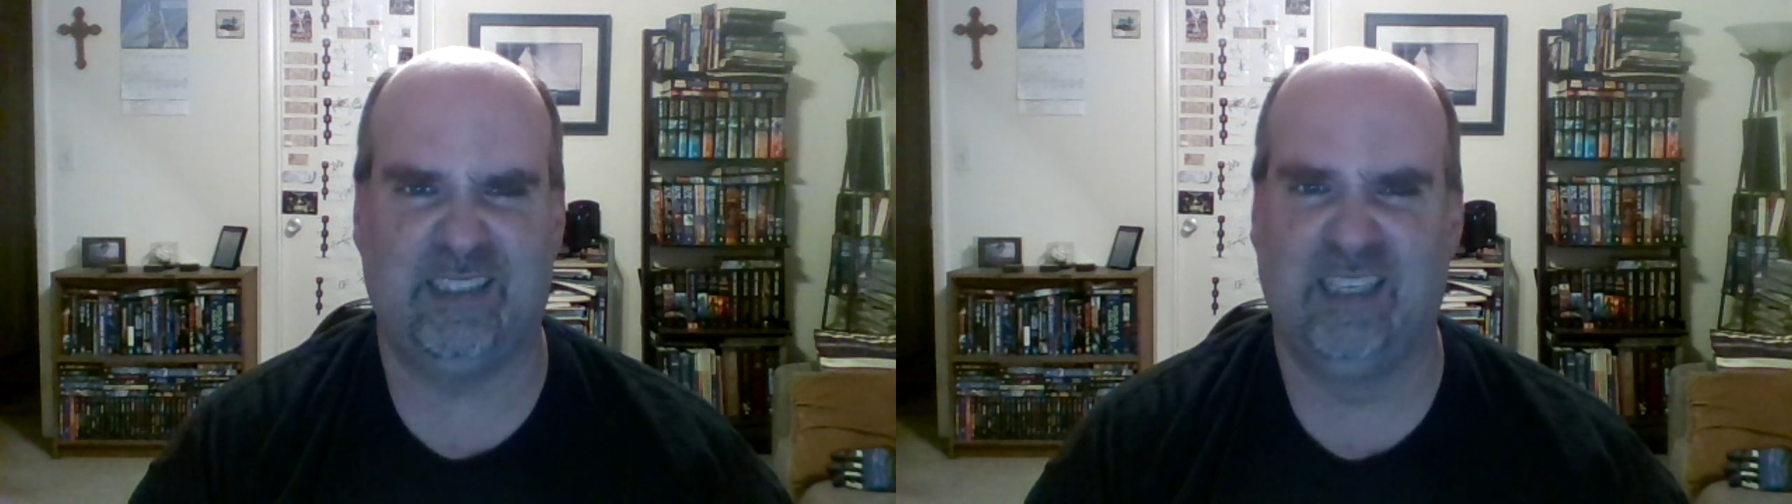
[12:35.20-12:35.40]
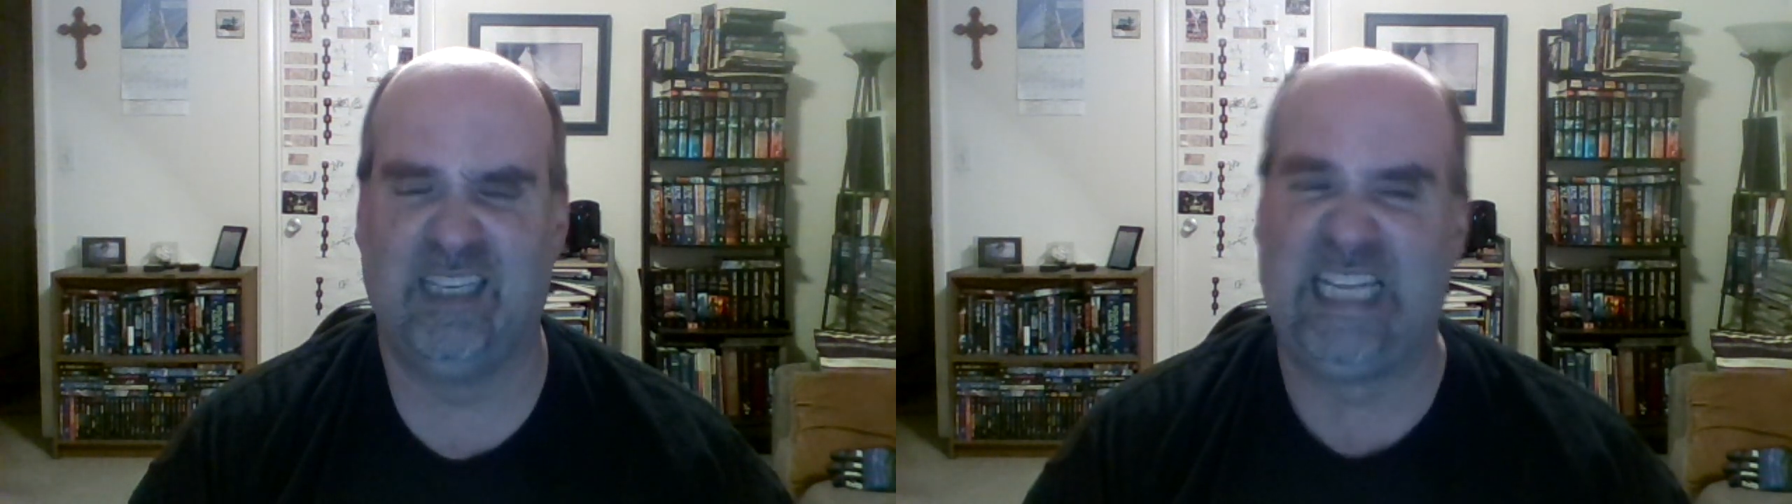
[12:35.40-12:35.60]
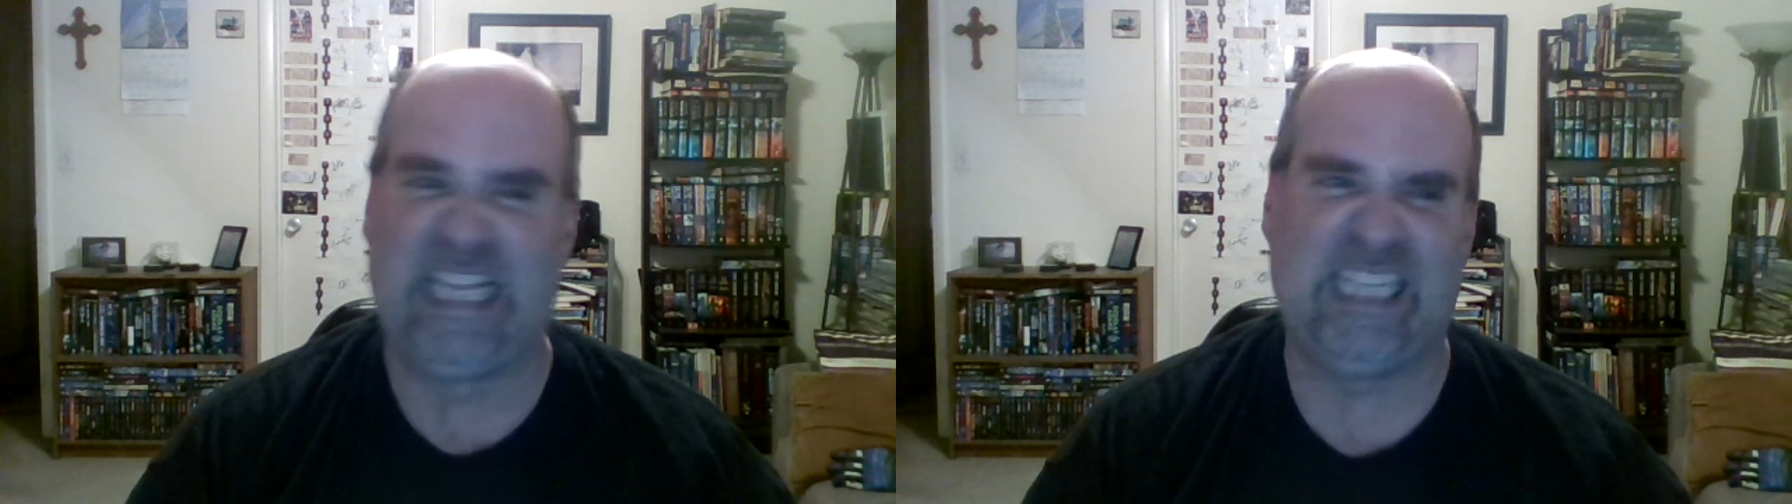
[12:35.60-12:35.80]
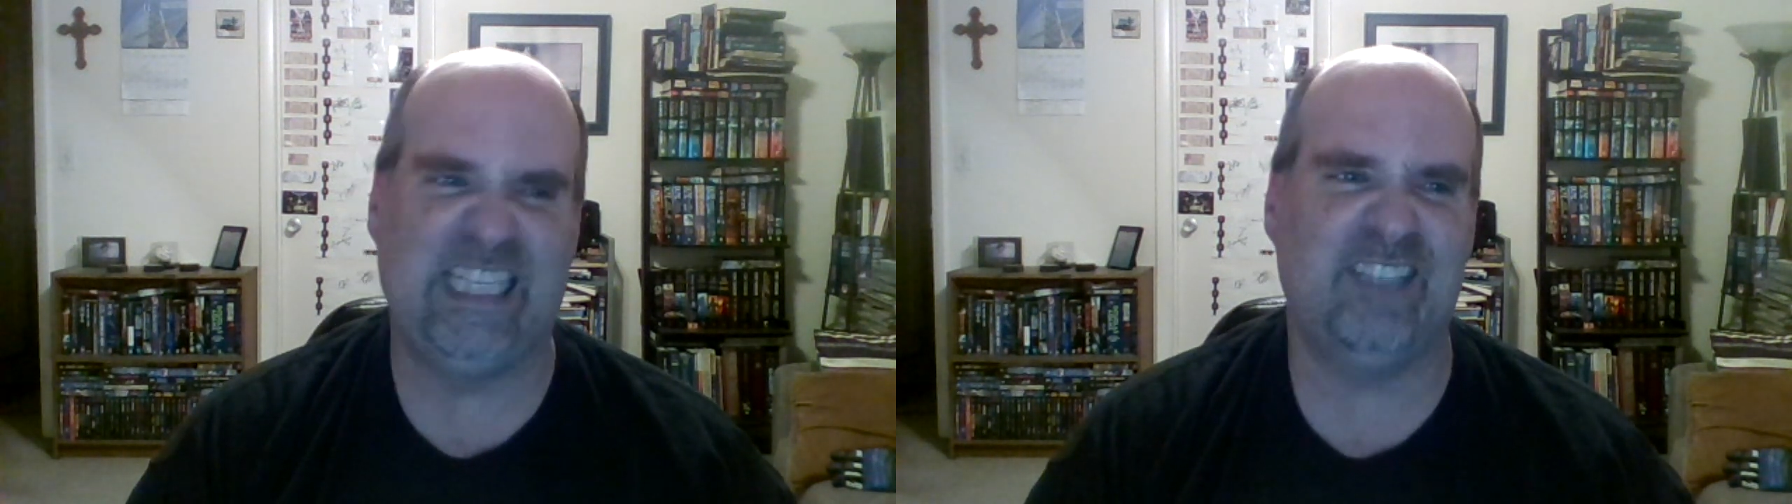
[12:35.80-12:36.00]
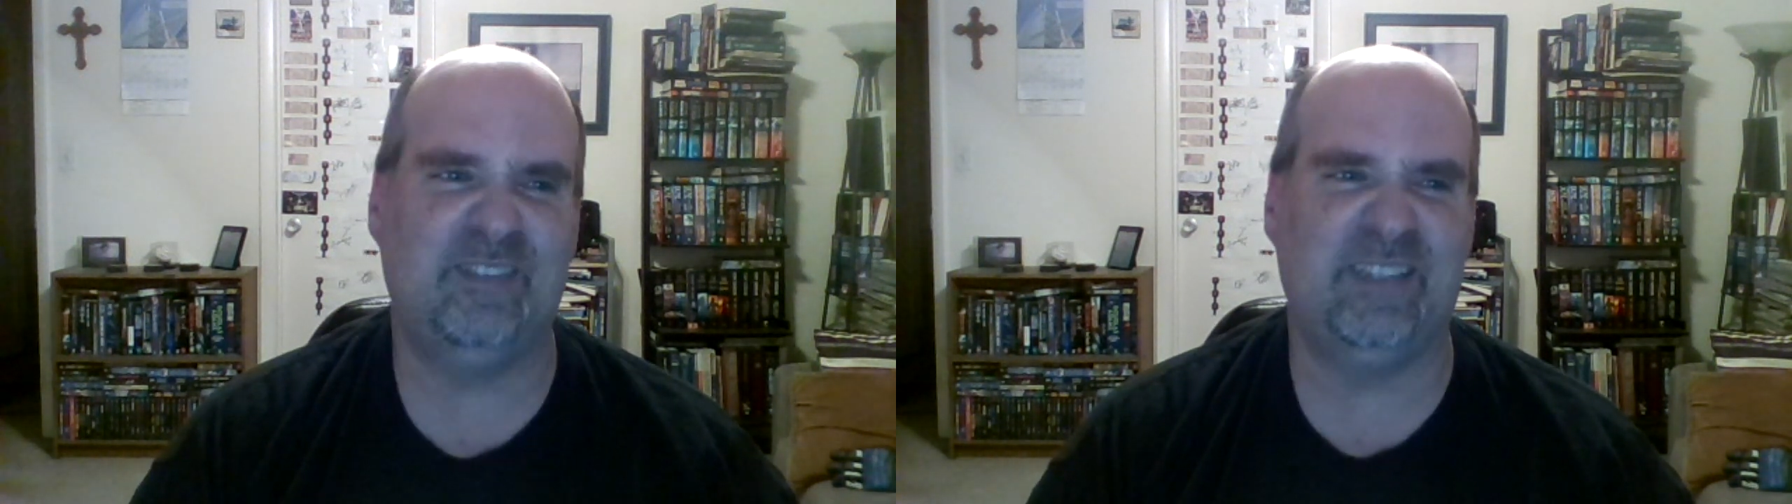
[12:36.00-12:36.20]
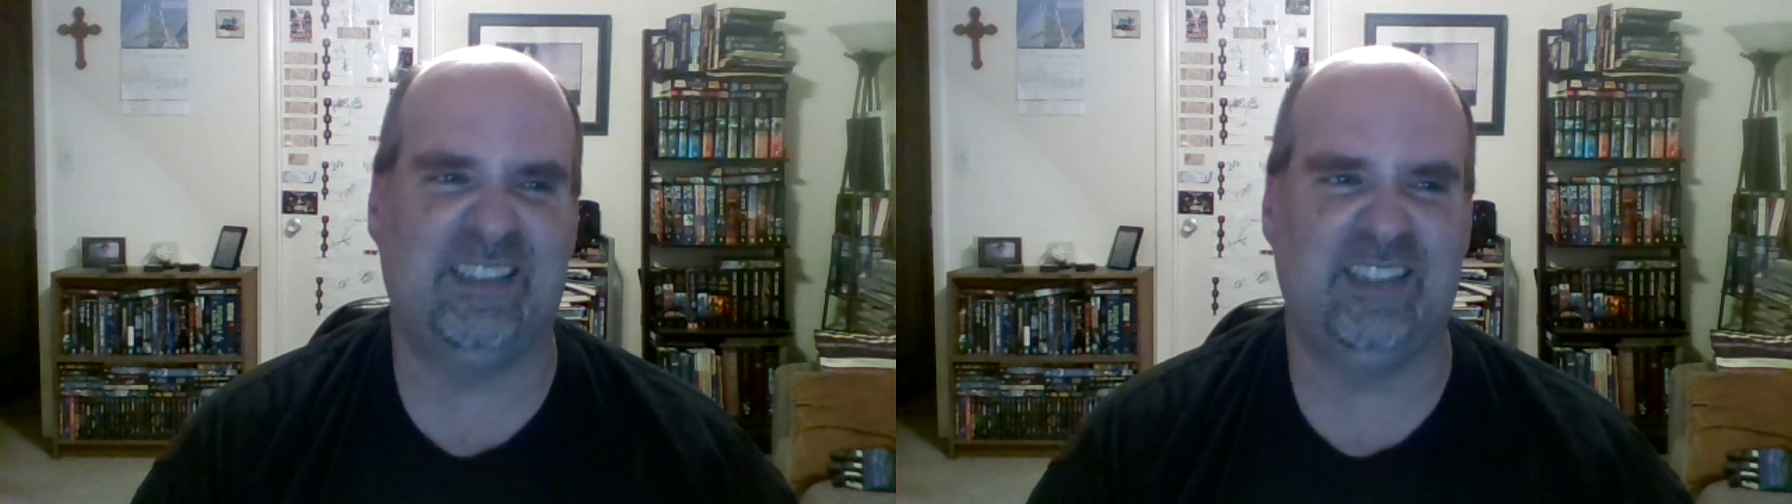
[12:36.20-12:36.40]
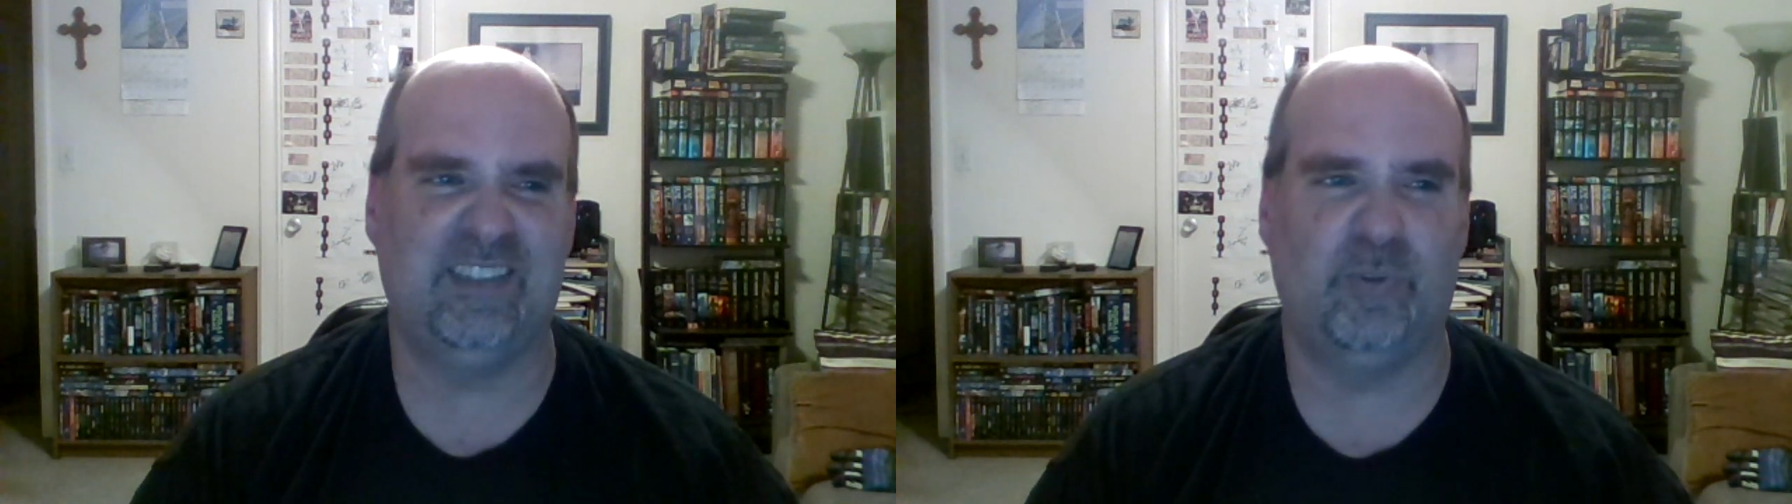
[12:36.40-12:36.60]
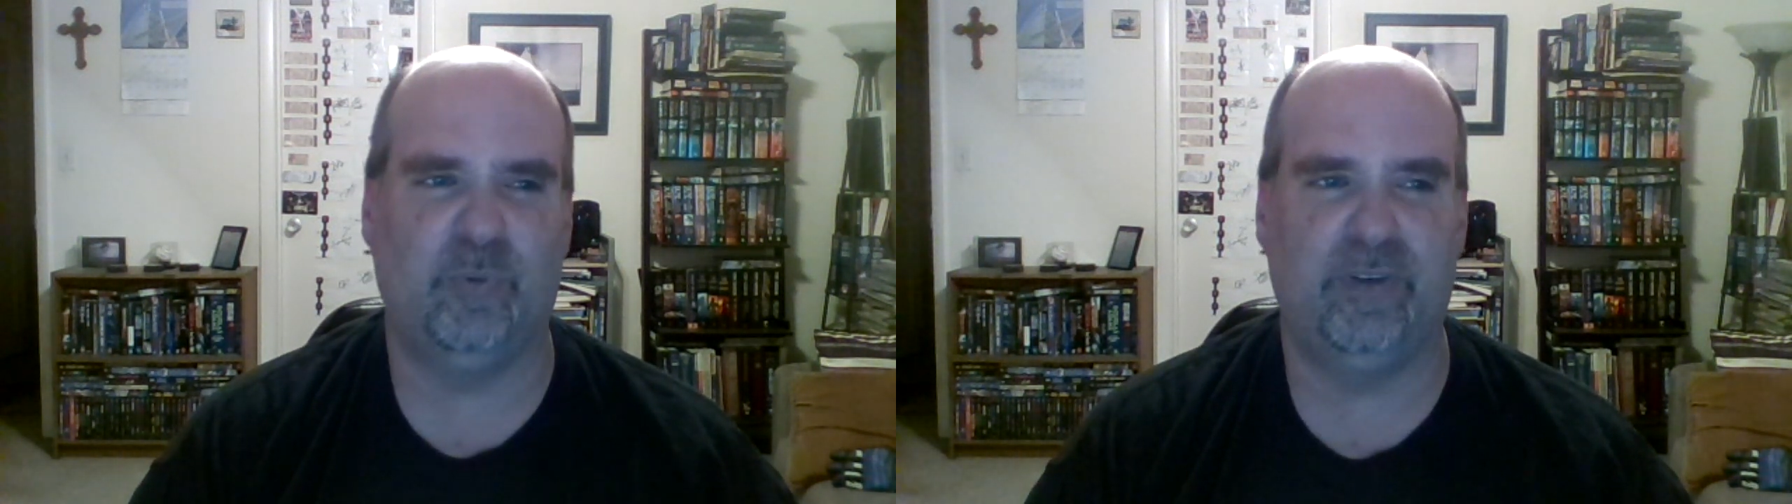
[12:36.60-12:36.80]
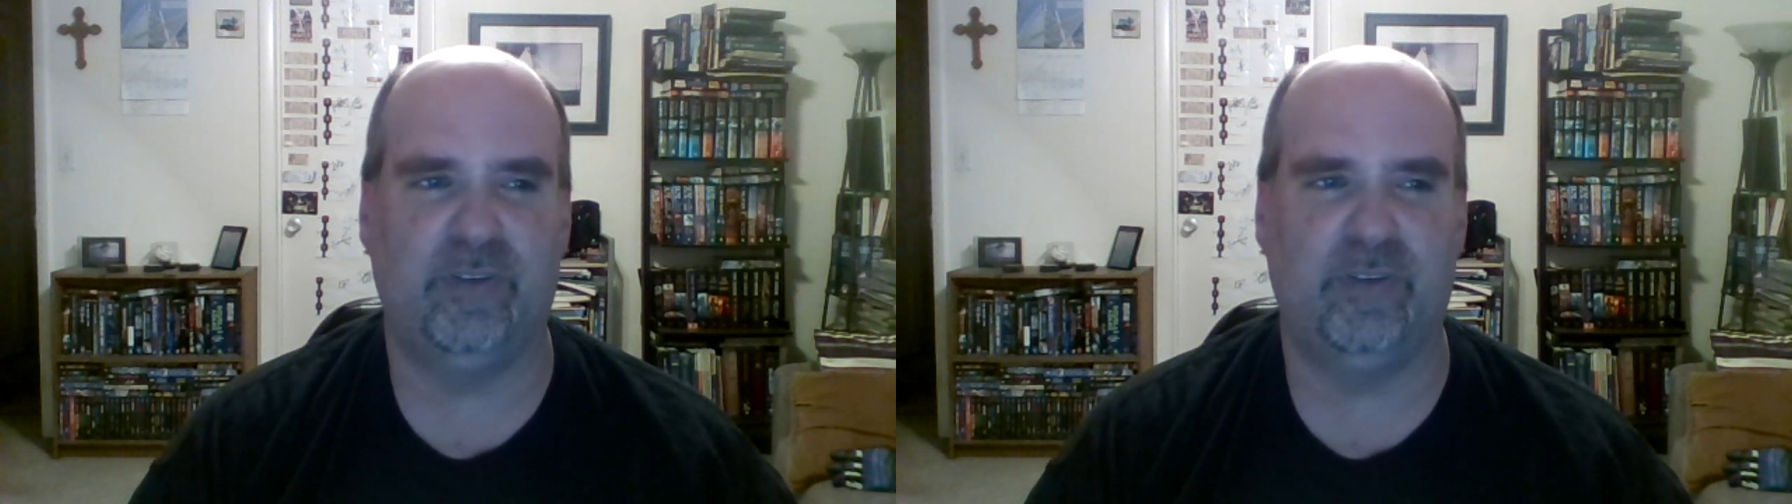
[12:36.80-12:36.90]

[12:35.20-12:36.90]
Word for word: then he did this uh